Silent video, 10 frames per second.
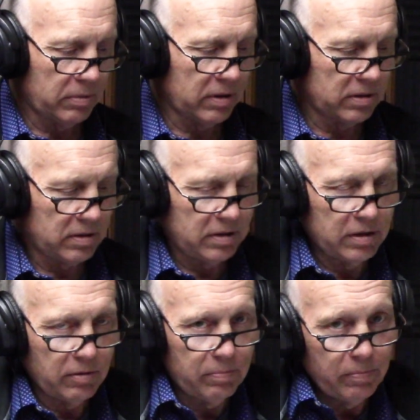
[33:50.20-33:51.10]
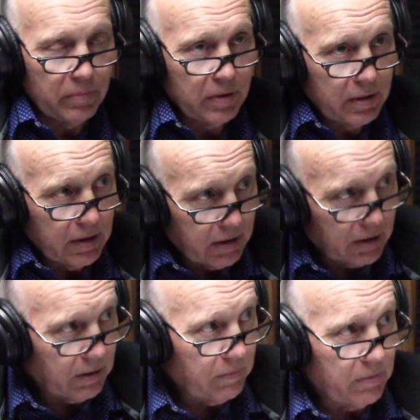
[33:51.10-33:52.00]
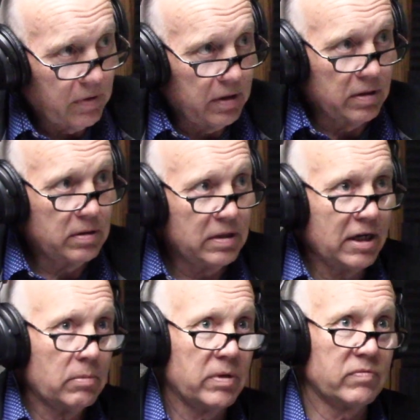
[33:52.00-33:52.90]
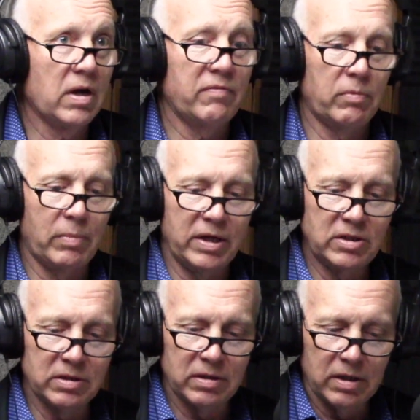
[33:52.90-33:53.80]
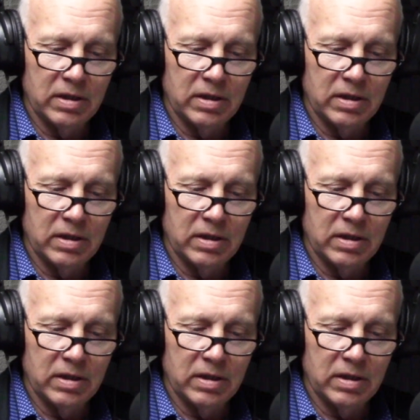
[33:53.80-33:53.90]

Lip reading: because, you know, the sacrament of confirmation,